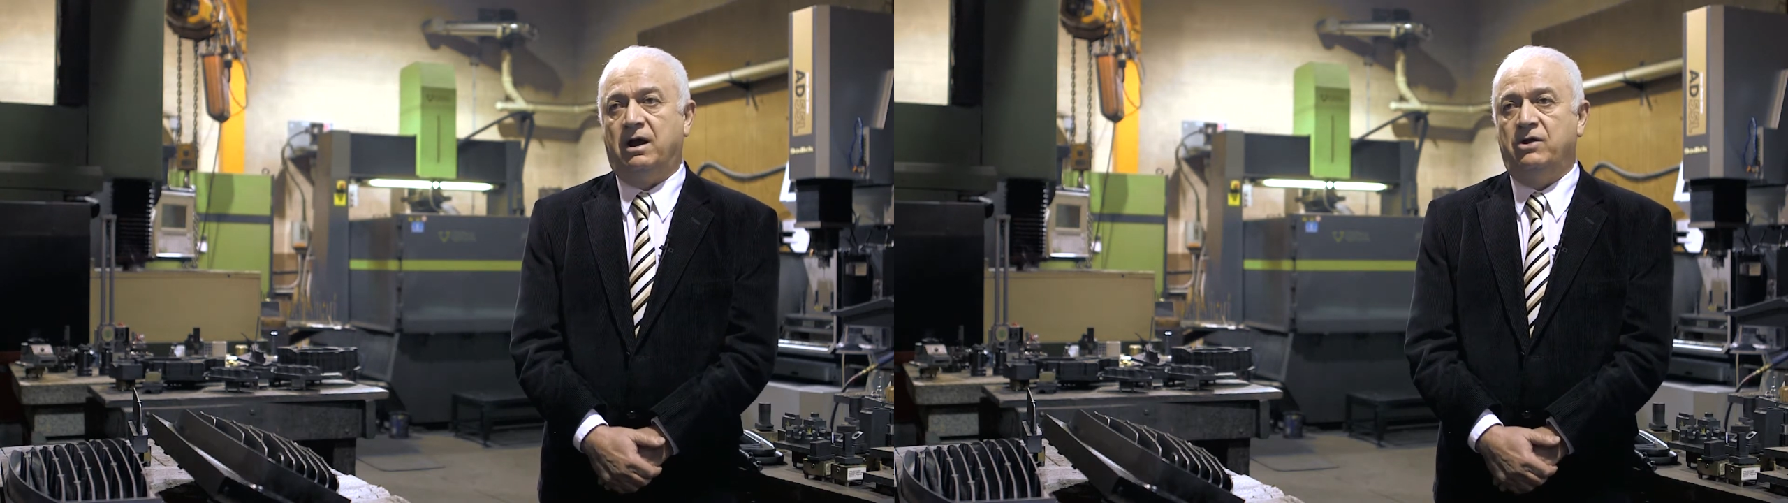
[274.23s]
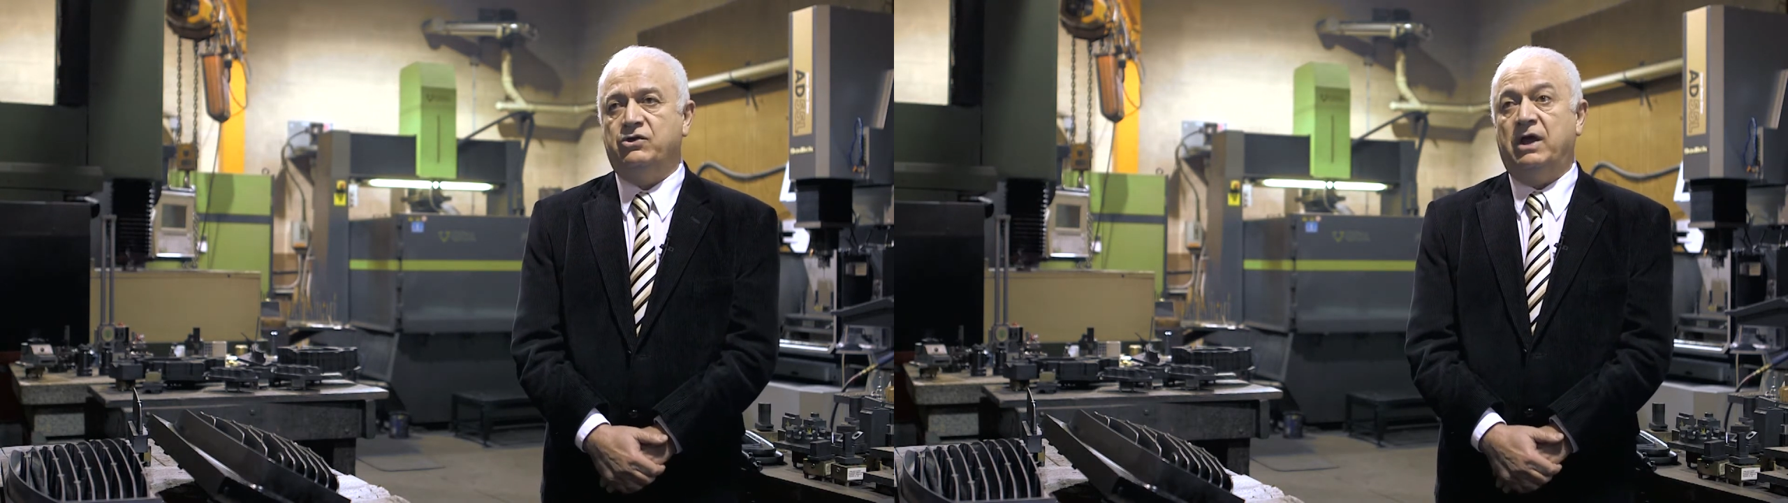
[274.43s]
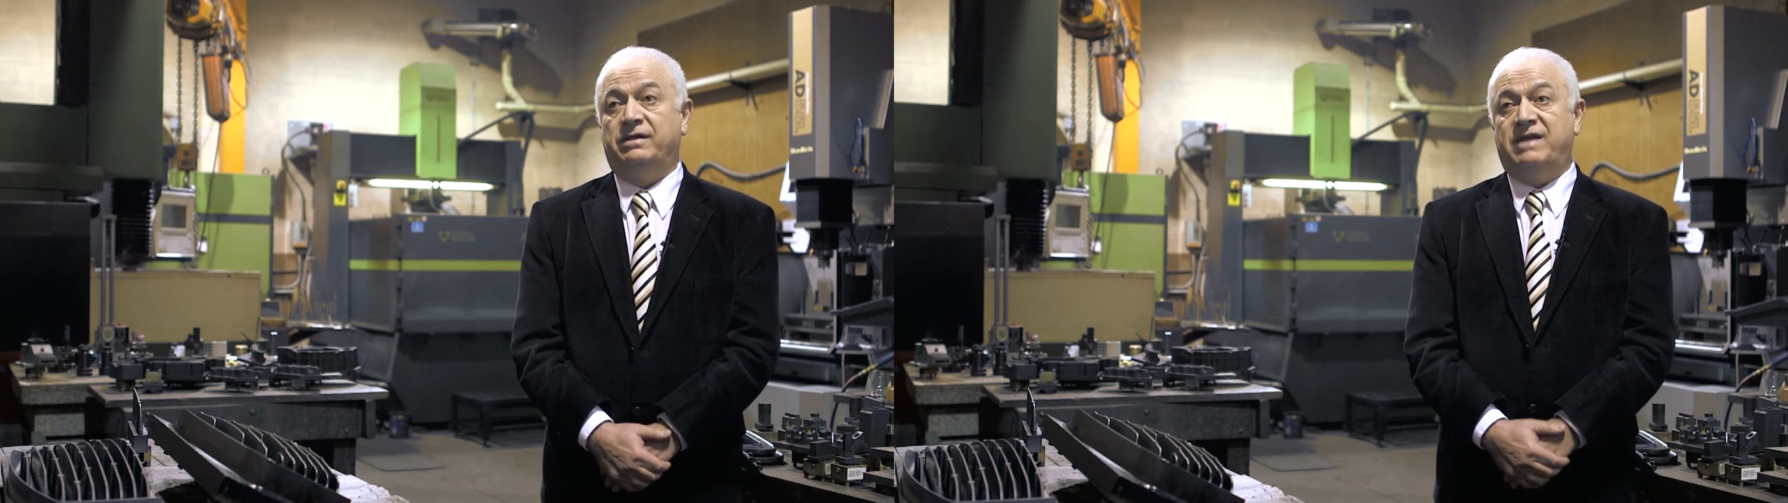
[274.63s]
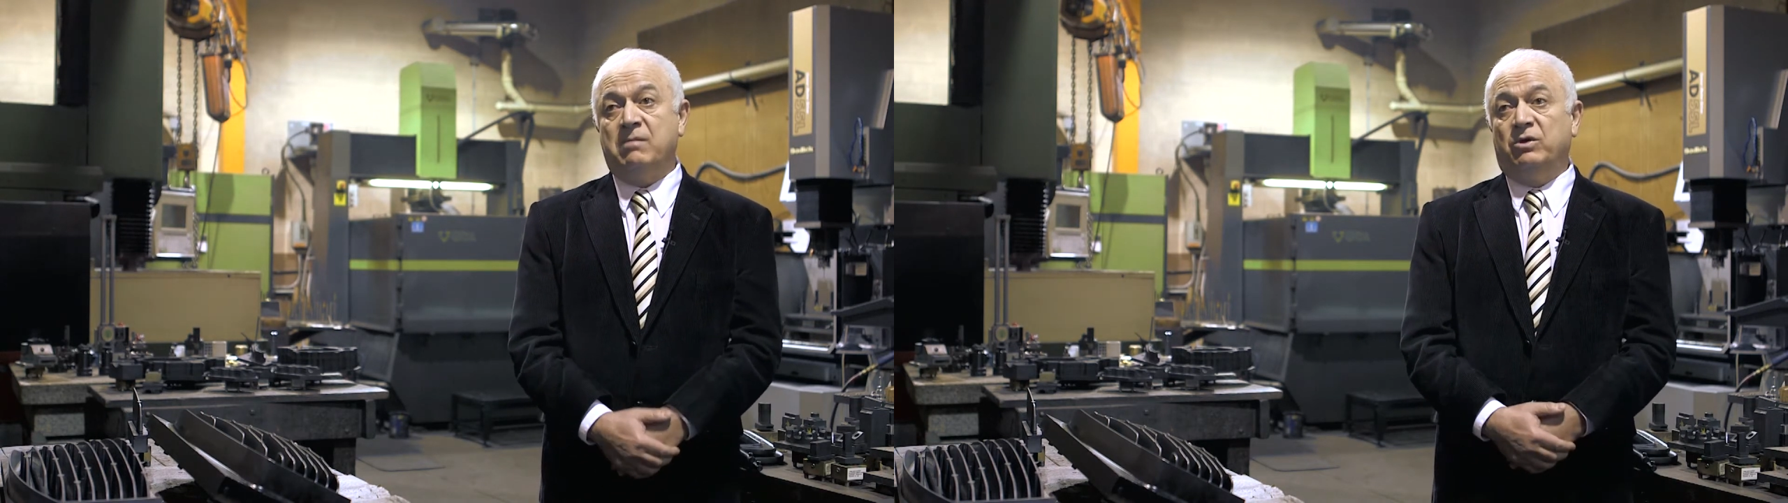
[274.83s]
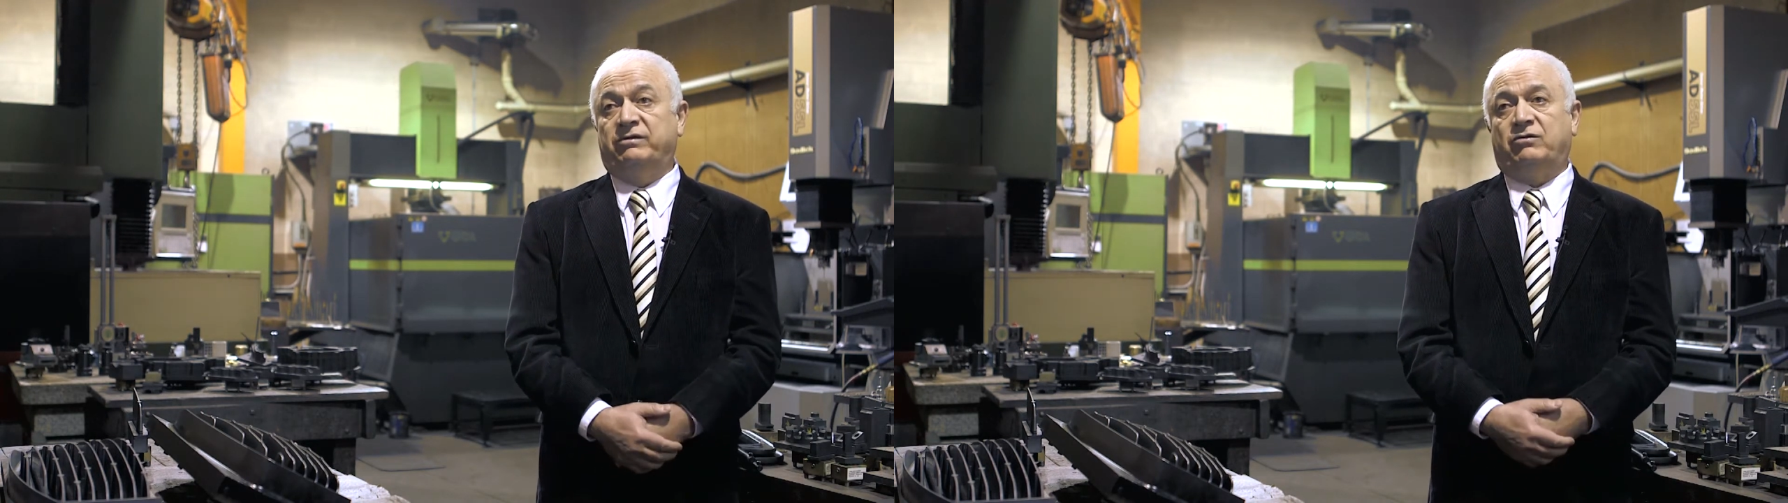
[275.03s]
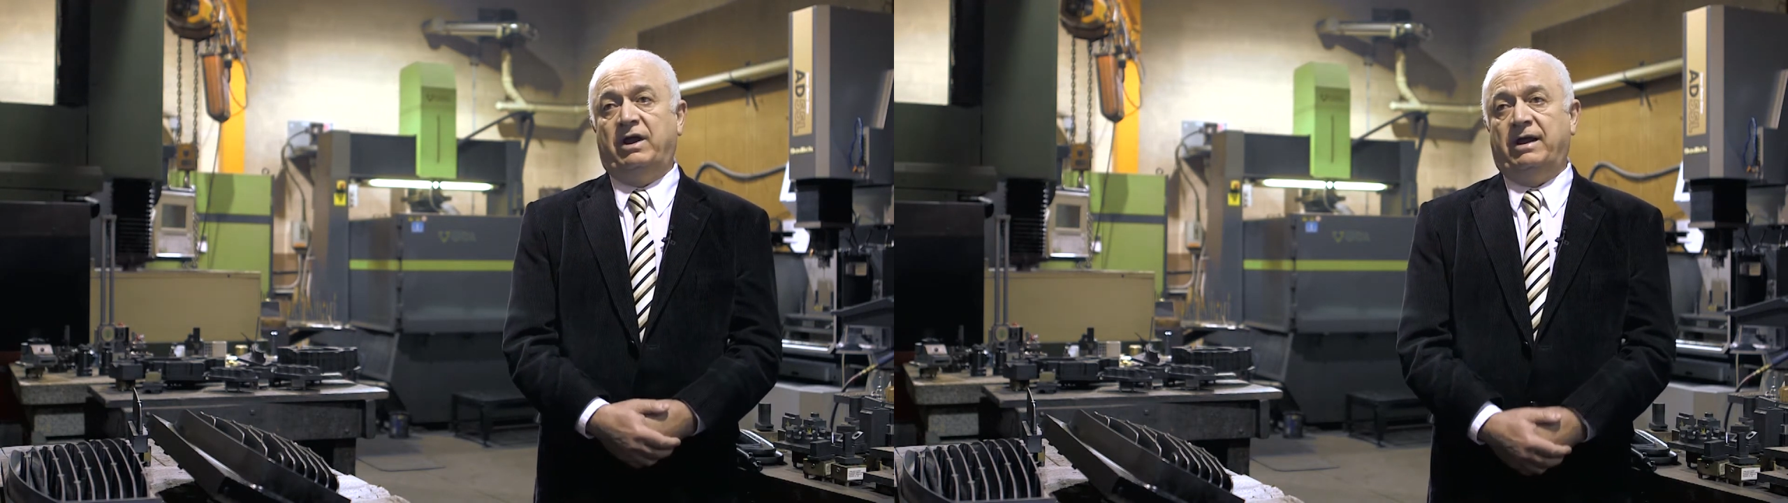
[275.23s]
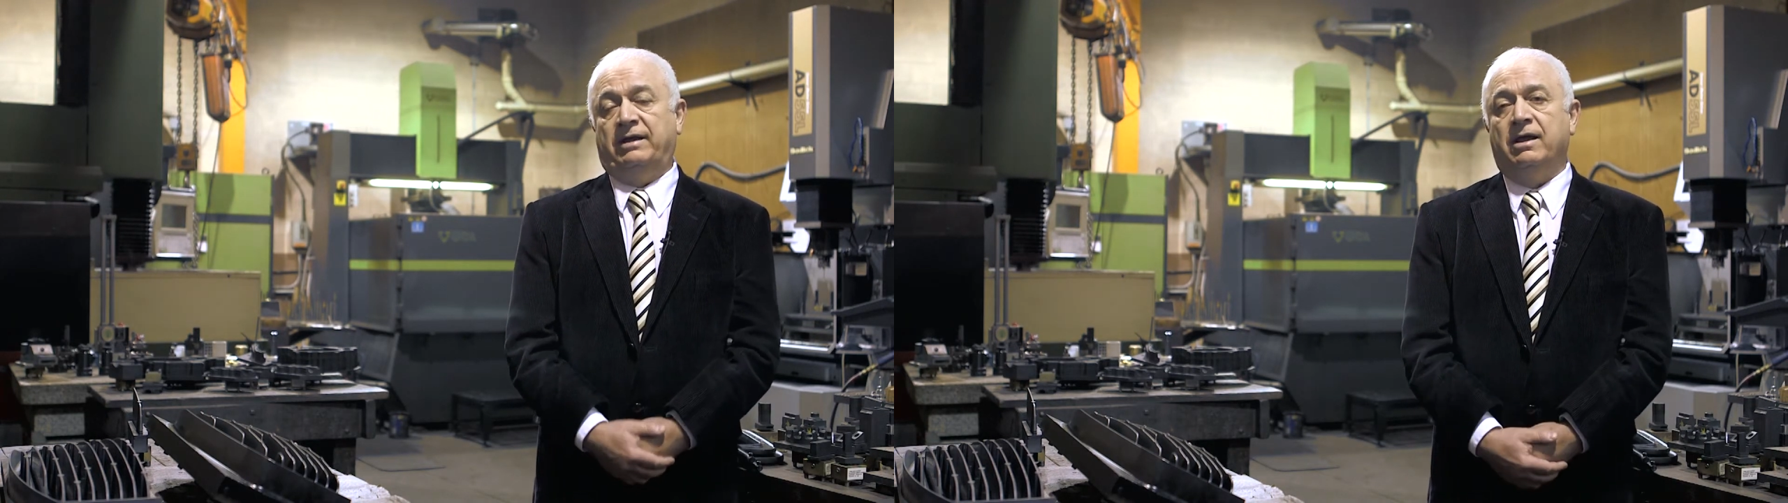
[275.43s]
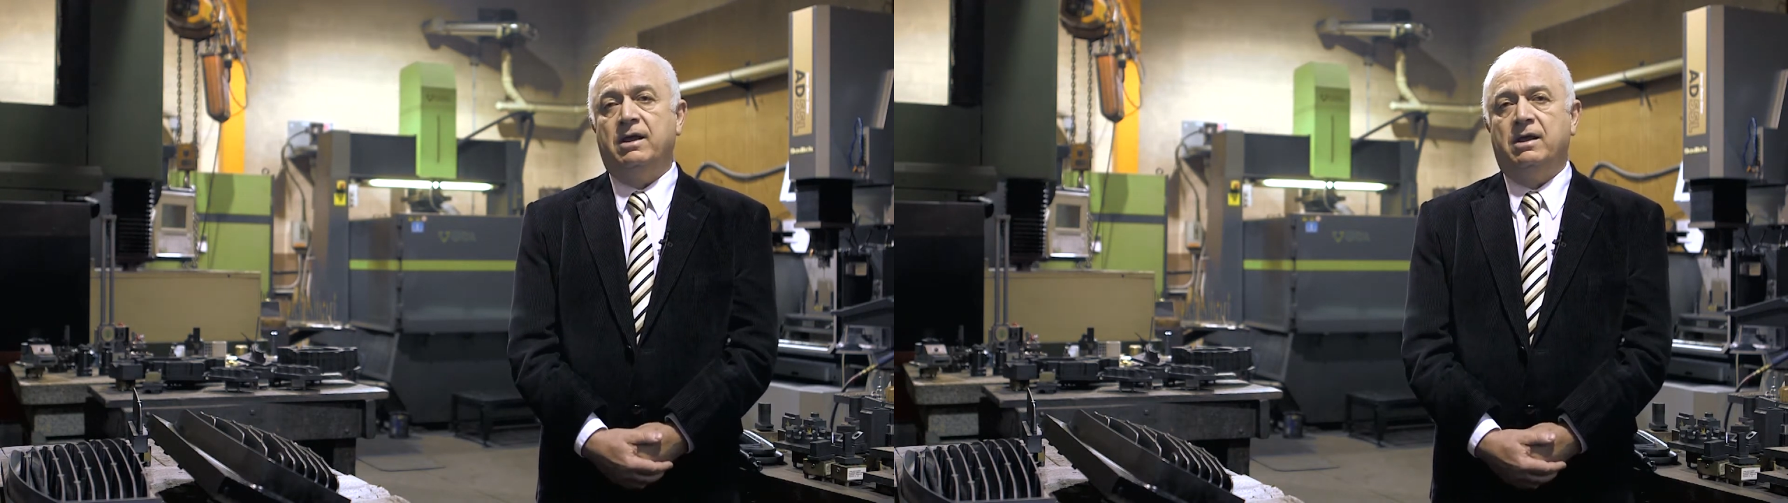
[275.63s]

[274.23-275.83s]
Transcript: large and demonstrate it,